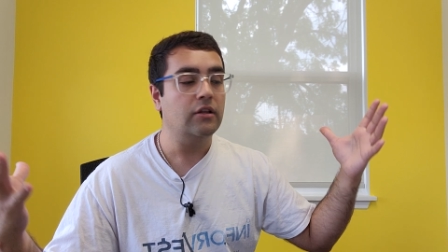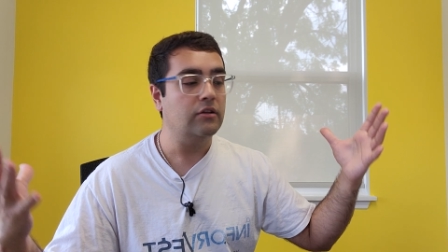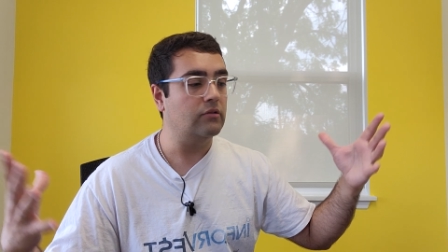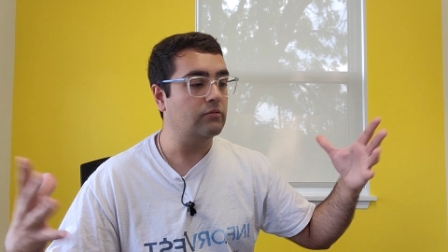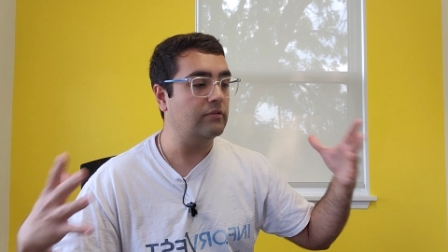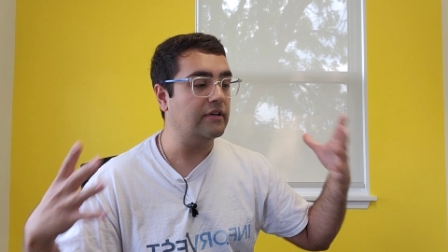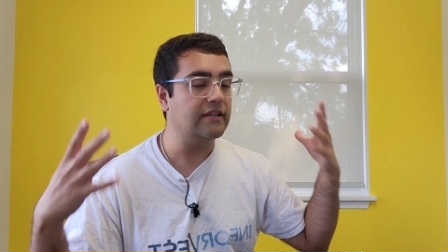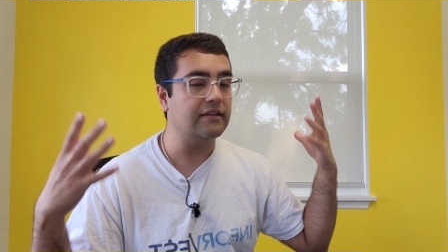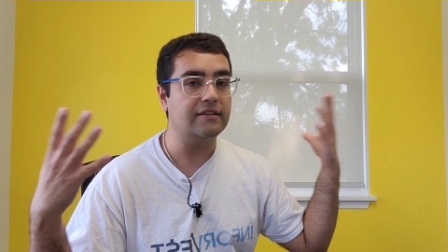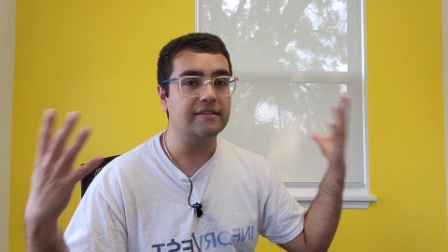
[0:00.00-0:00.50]

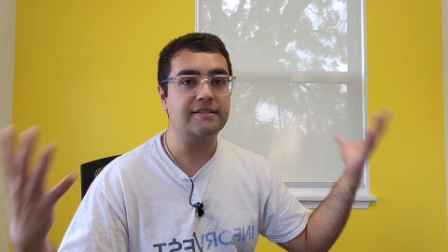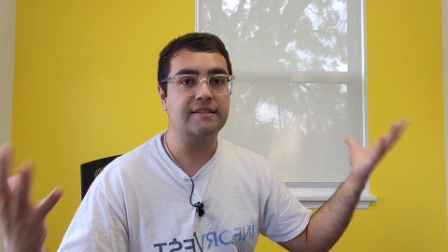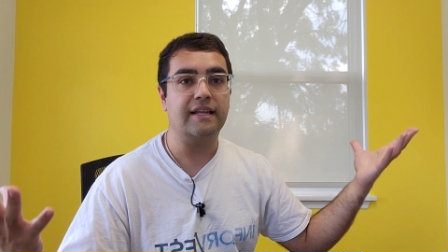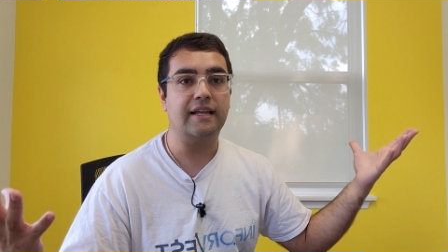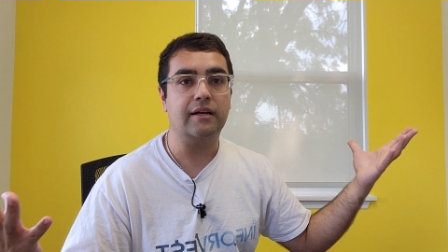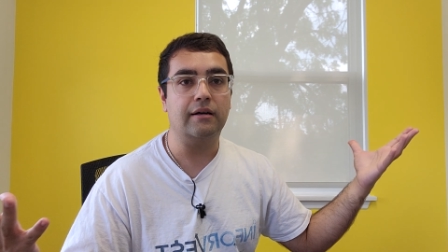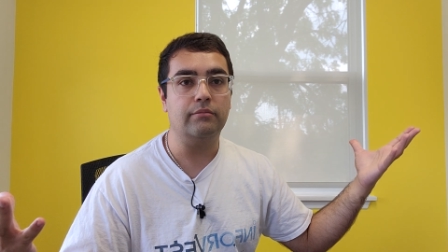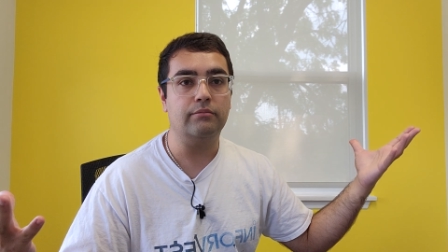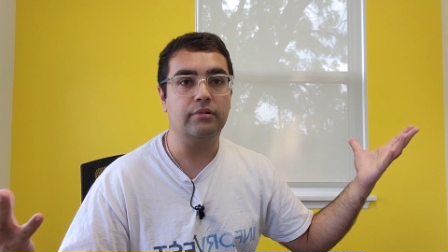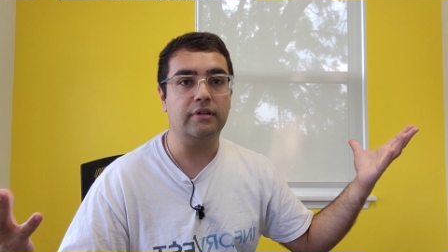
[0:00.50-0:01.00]
Real
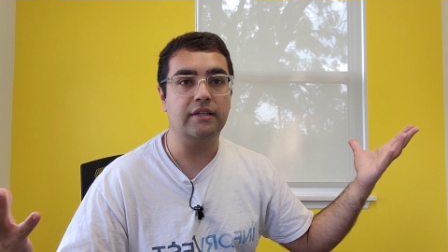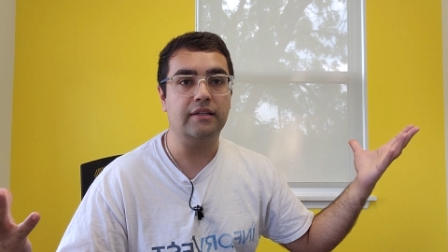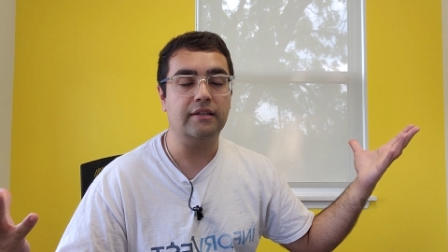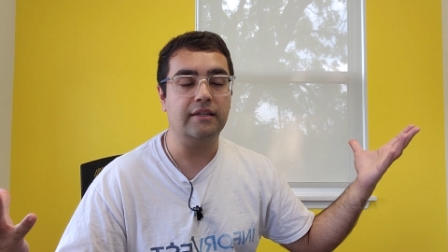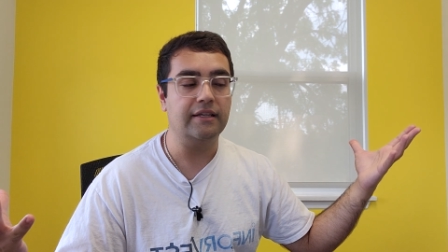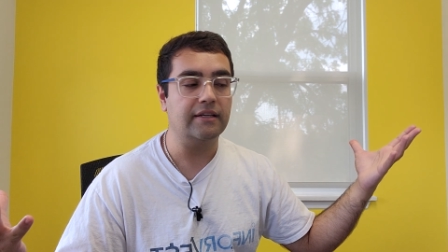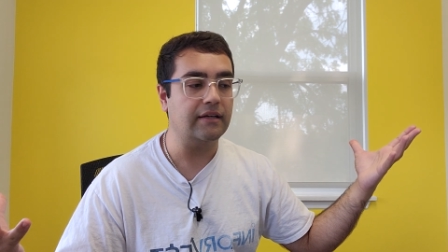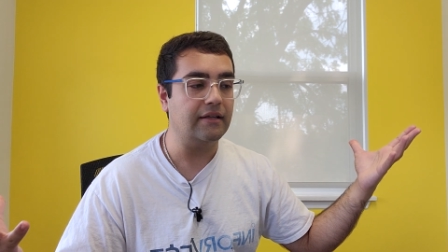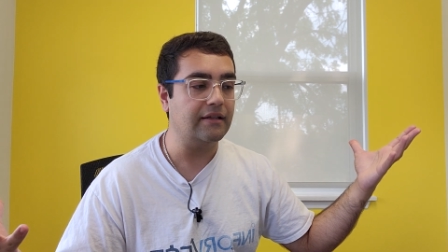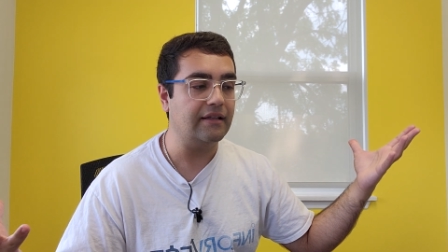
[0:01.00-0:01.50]
estate
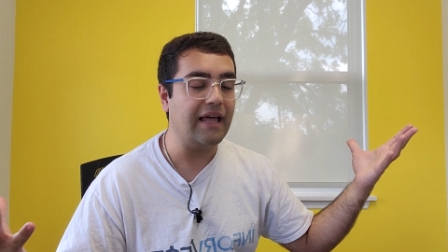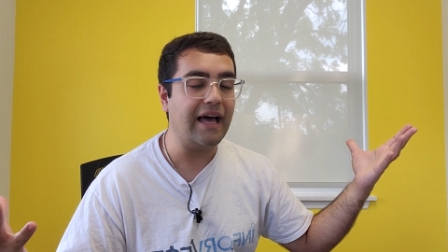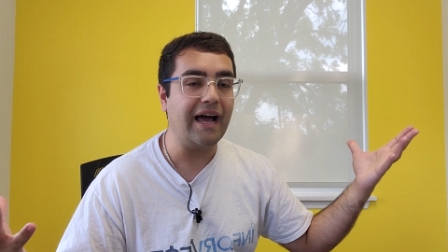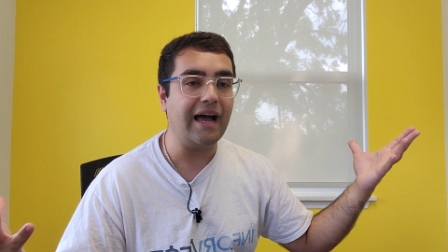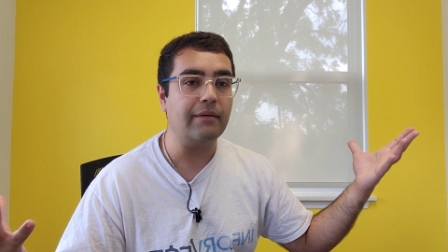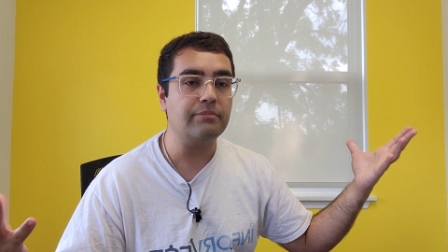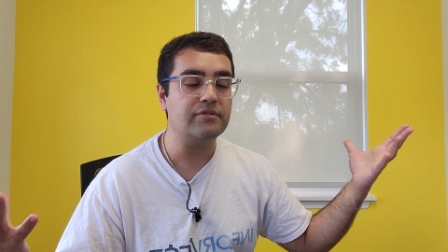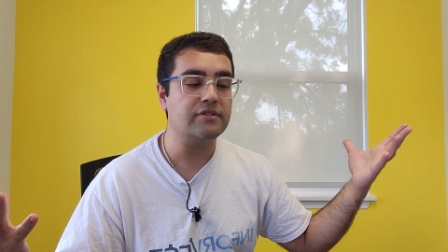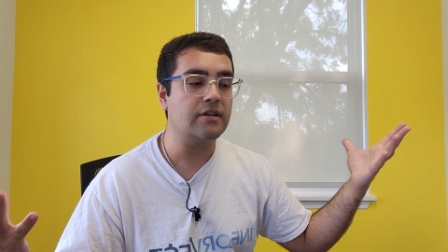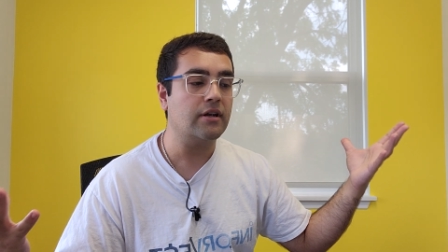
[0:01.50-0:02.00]
completely
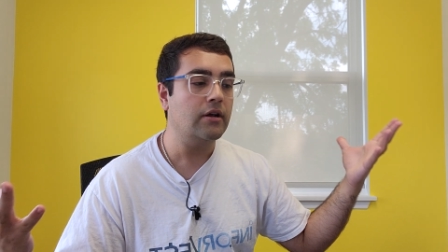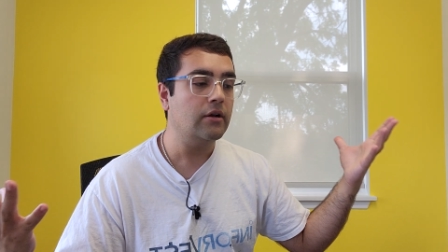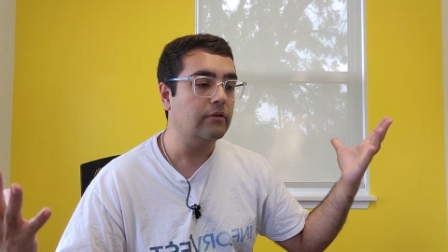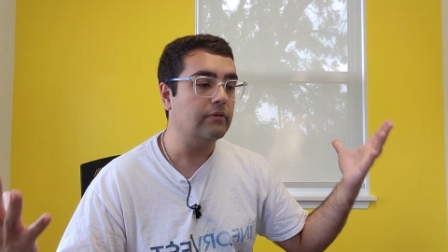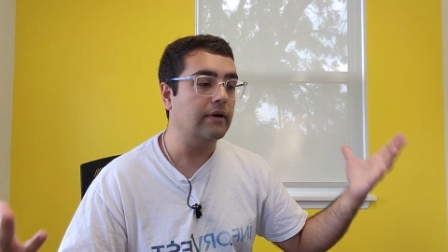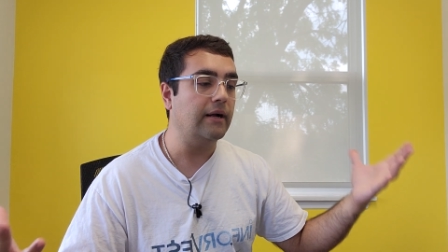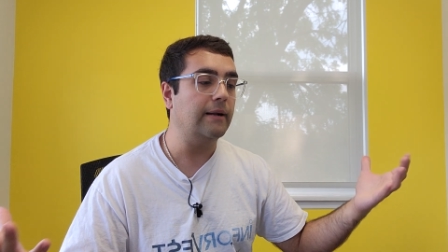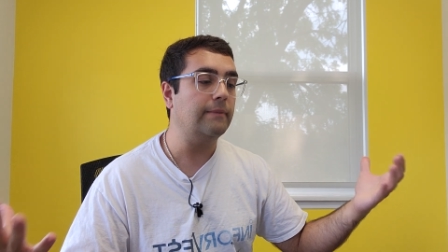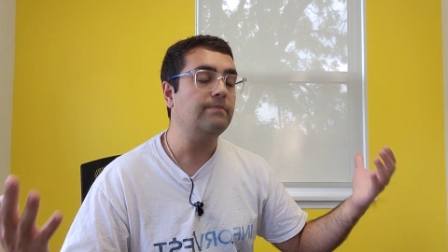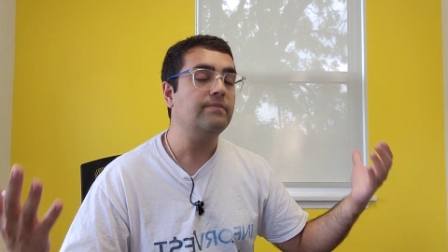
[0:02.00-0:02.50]
collapsed,
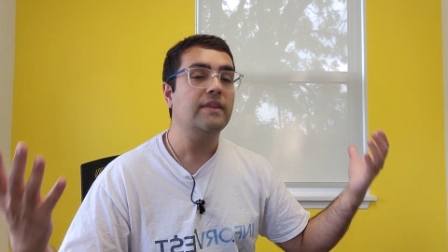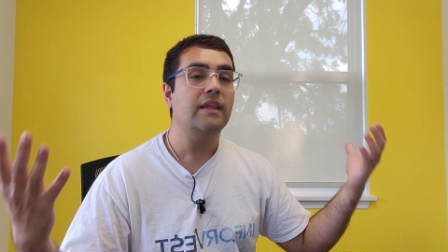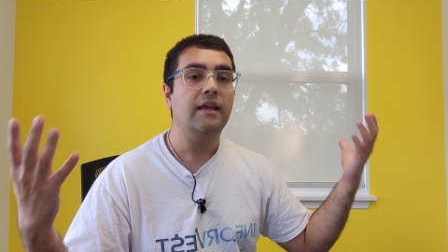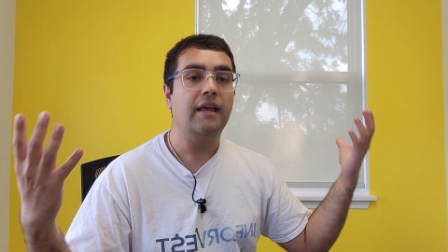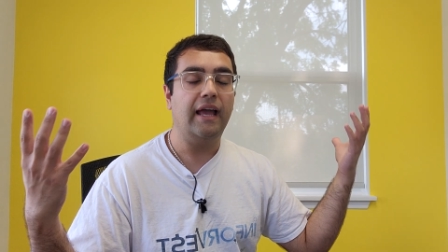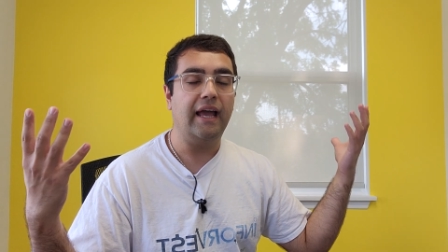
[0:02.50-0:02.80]
right?